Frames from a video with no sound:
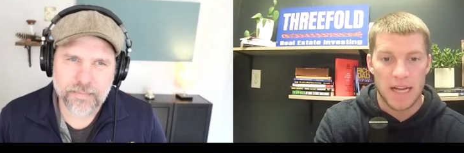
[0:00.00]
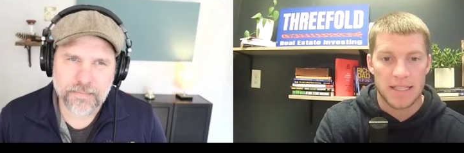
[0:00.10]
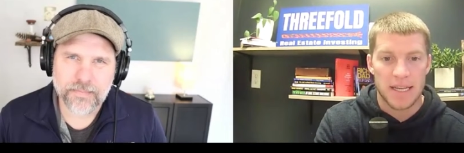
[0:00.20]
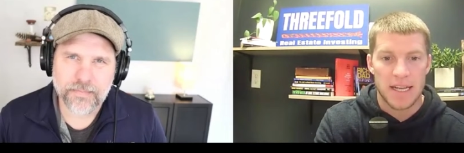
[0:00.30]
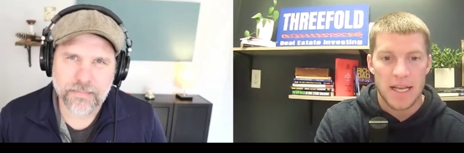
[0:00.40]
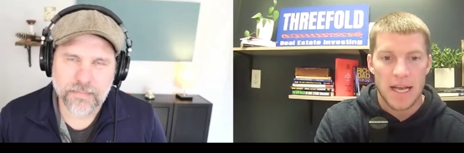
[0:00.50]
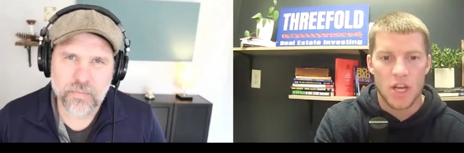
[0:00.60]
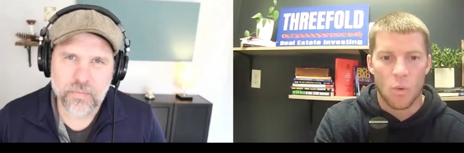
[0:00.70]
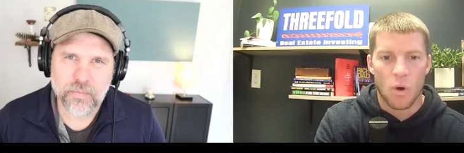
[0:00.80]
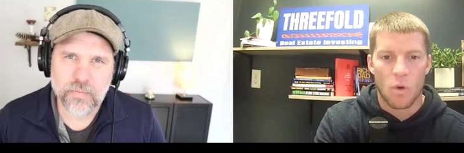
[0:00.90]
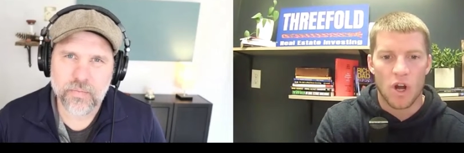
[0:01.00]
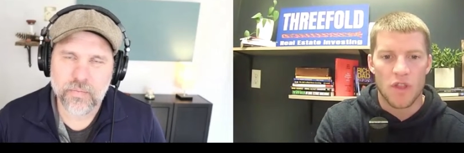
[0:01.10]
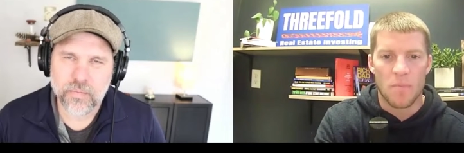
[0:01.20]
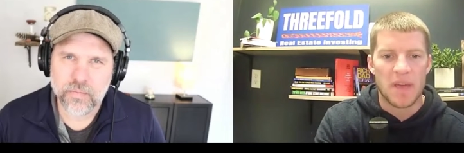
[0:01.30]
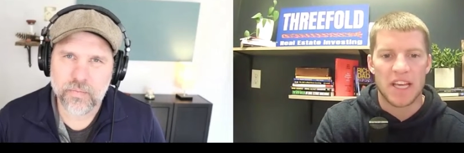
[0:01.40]
Speaker 1: protected. You know, what, what
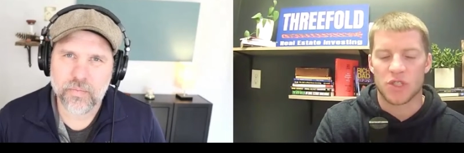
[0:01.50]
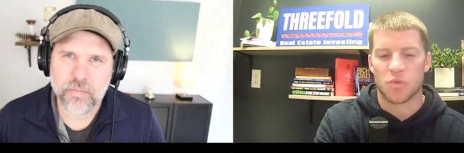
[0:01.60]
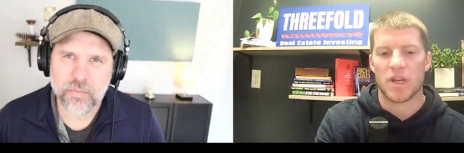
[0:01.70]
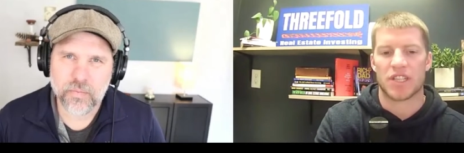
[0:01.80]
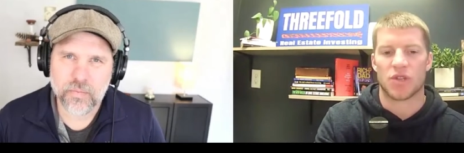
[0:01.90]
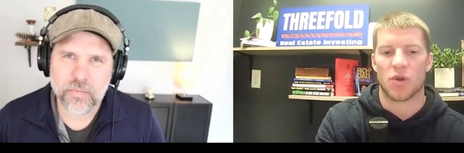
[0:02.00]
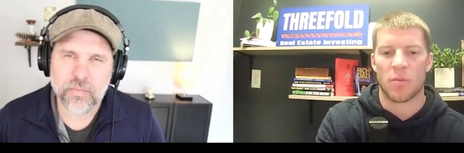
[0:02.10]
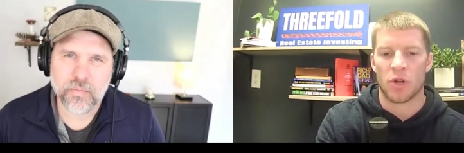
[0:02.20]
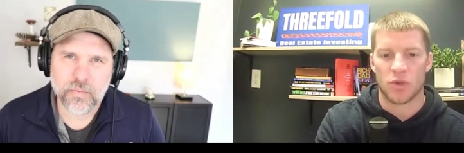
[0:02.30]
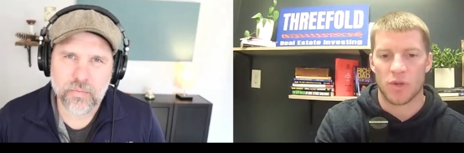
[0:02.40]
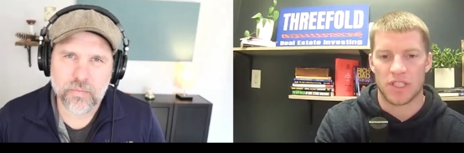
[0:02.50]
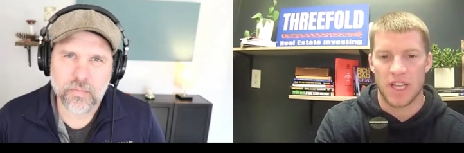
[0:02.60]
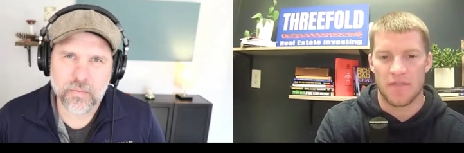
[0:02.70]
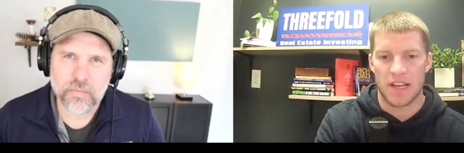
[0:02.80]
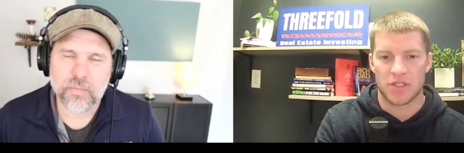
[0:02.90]
are the biggest risks to a commercial real
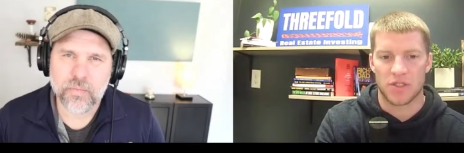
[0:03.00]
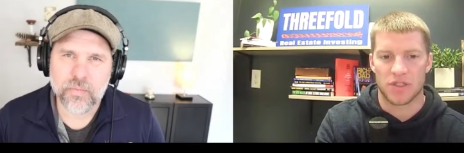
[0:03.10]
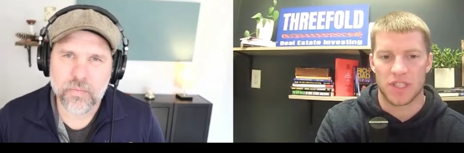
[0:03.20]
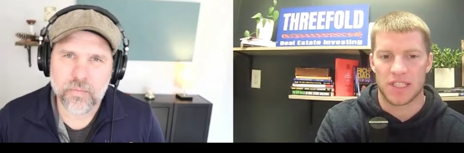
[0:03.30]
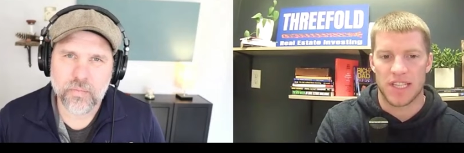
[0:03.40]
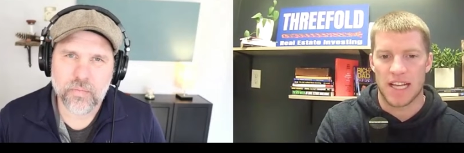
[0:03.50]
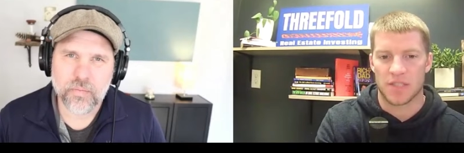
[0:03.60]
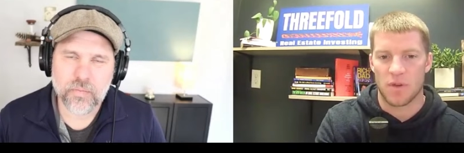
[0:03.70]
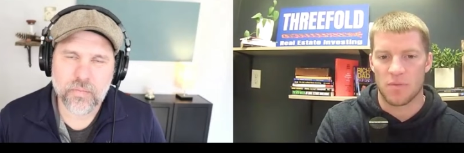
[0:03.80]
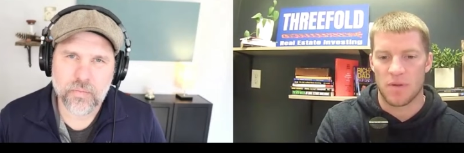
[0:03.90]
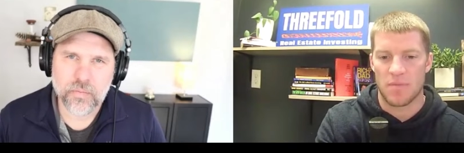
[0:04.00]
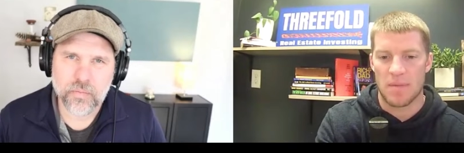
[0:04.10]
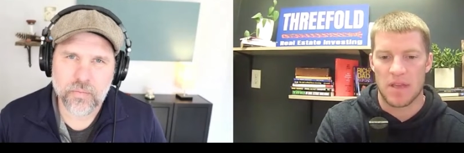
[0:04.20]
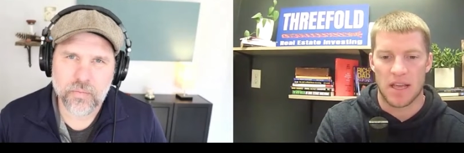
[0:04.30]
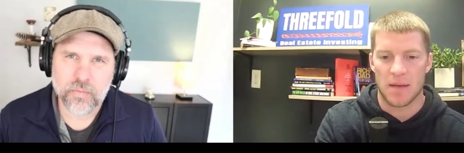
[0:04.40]
estate investor's success when, when
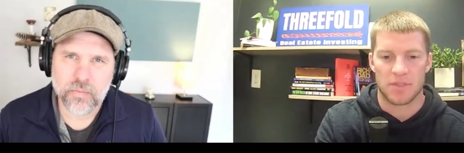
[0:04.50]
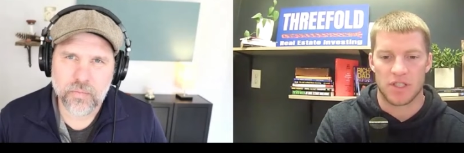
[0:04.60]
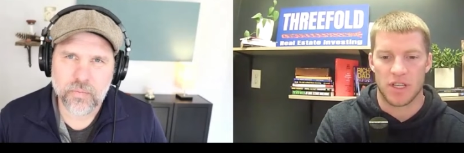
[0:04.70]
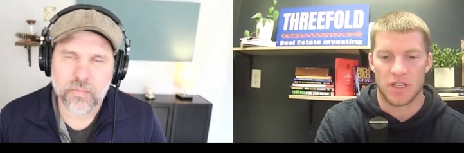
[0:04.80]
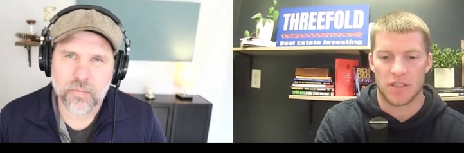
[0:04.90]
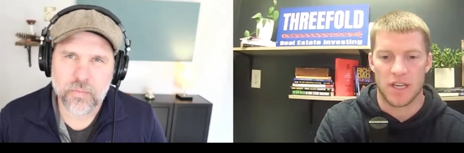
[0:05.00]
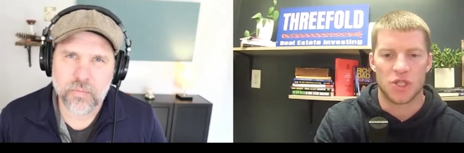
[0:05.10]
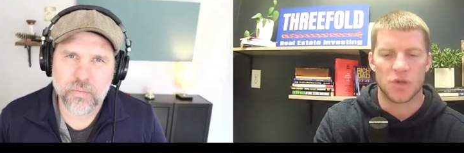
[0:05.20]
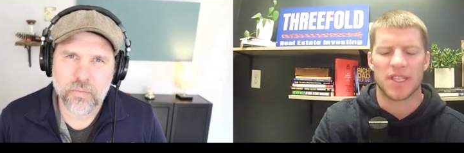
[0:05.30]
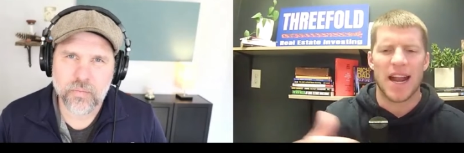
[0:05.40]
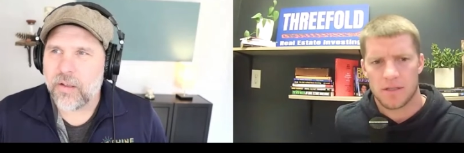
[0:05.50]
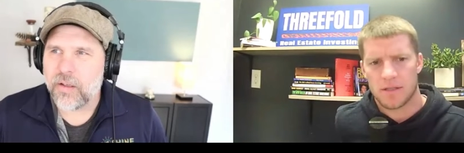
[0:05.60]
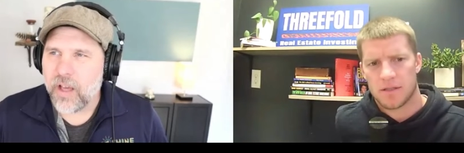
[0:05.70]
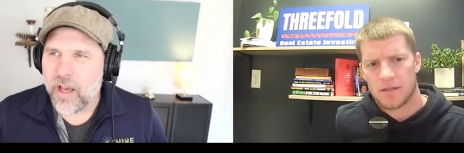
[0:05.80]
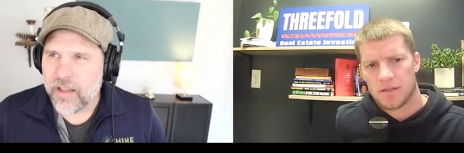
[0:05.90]
maybe it comes to insurance?
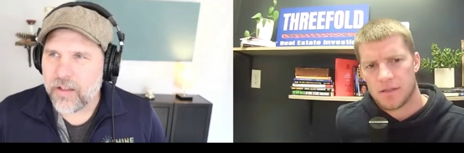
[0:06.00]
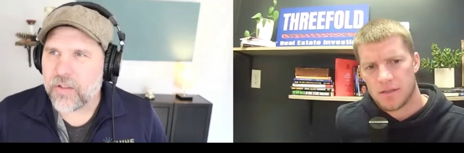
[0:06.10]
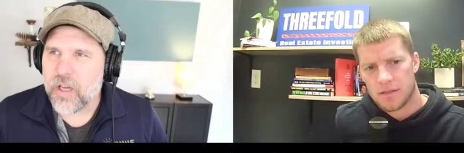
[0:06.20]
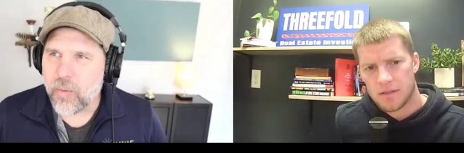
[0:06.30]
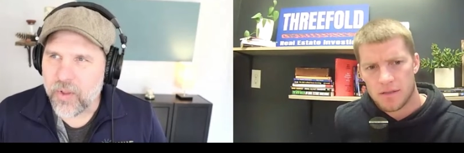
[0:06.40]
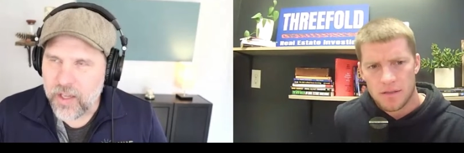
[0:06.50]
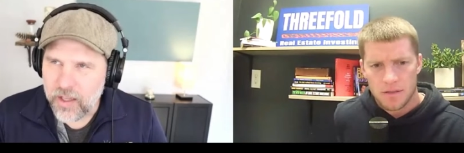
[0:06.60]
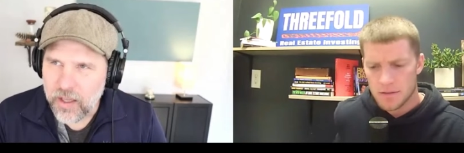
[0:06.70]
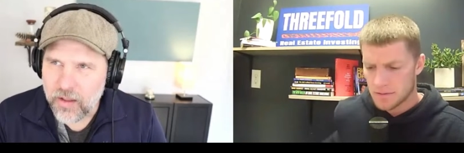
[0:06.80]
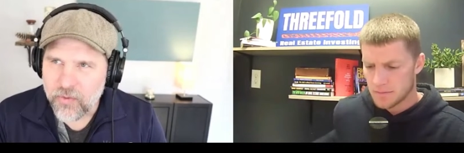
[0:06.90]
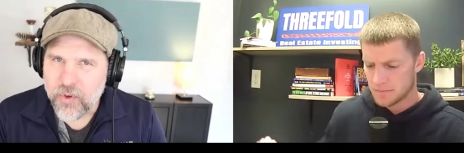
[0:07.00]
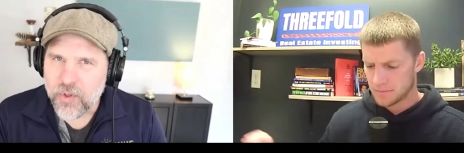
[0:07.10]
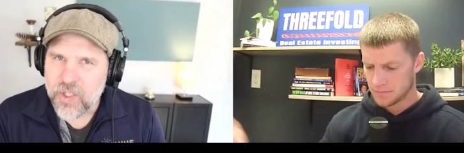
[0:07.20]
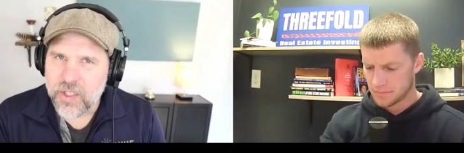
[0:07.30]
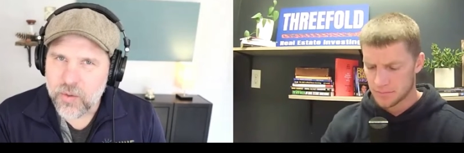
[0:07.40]
Yeah,
Speaker 2: I think there's a couple things. And the first
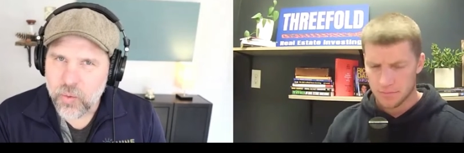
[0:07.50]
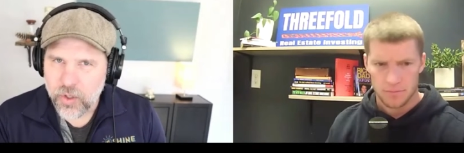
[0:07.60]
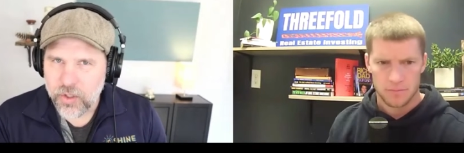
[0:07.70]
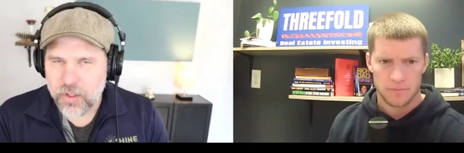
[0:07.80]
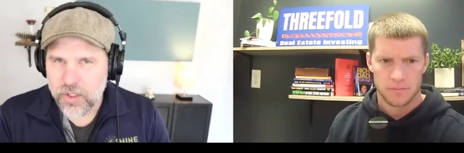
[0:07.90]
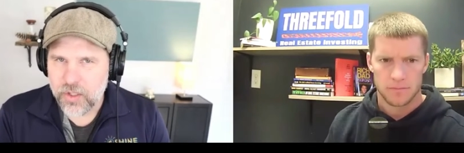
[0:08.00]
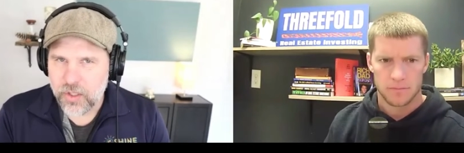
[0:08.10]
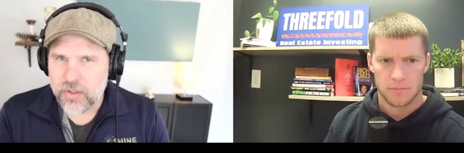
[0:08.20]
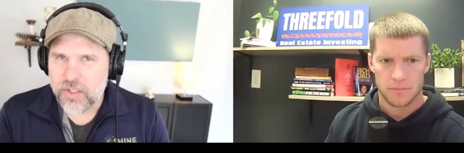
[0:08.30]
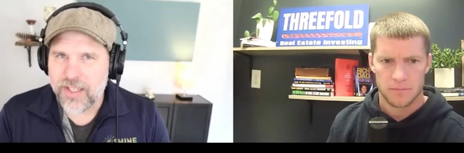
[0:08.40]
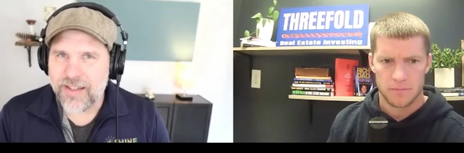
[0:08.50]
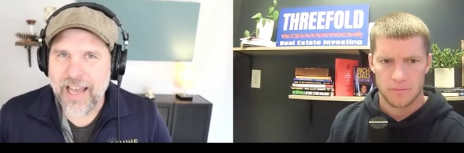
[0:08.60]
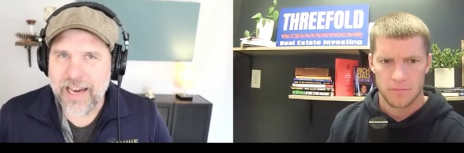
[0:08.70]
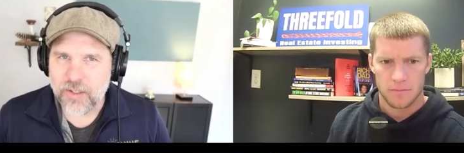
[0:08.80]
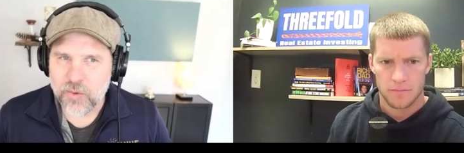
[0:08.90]
thing is a word you just used, and that
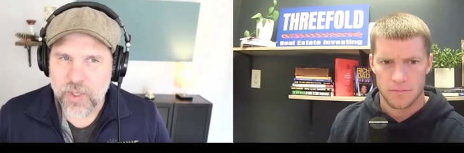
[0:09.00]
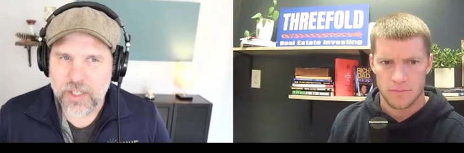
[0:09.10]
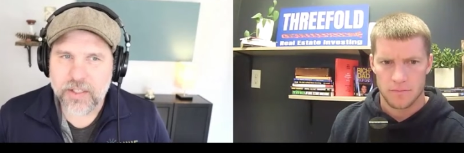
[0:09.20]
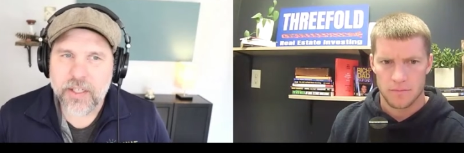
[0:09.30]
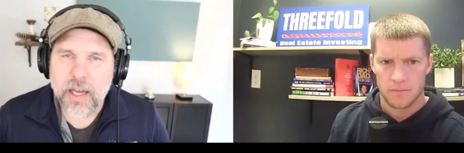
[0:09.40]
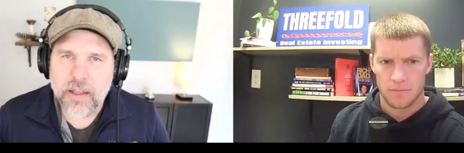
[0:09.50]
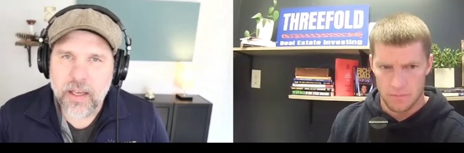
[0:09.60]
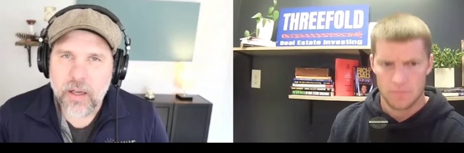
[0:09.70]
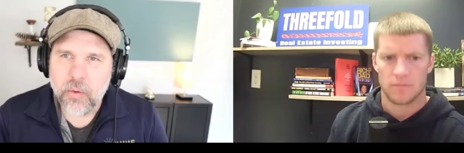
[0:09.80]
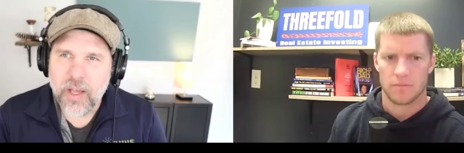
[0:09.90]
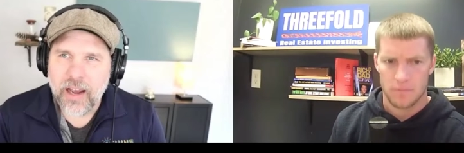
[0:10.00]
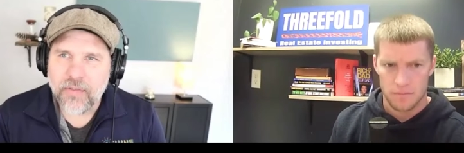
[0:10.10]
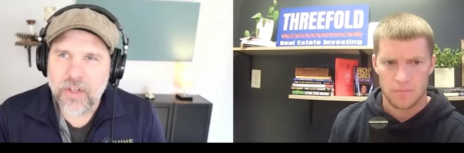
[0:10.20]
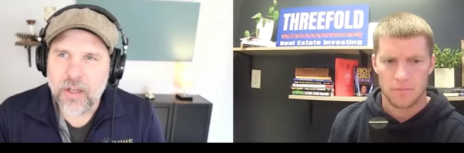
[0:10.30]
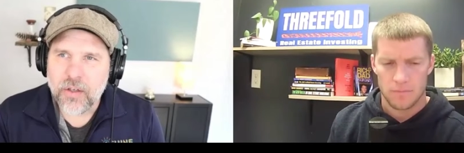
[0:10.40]
is risk. I think we have to
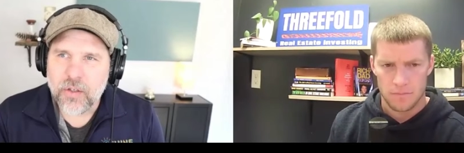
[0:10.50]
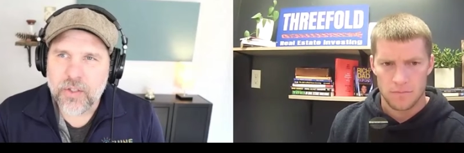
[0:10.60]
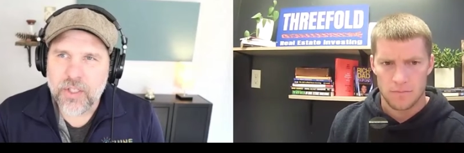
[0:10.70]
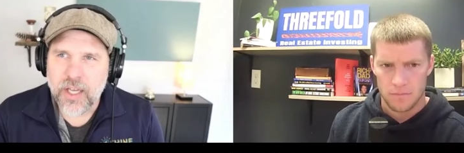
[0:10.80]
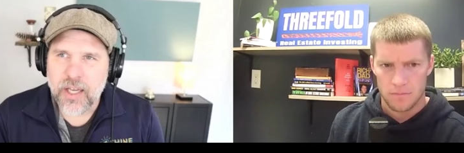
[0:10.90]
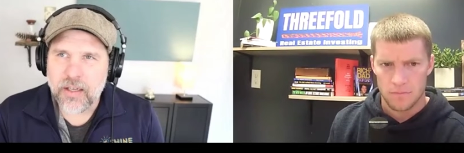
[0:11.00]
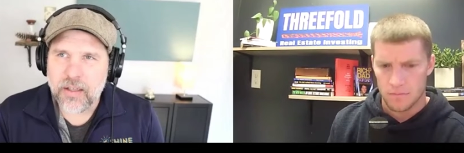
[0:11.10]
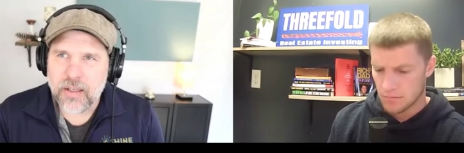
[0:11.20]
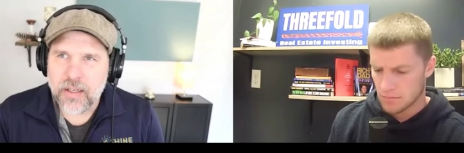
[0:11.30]
understand the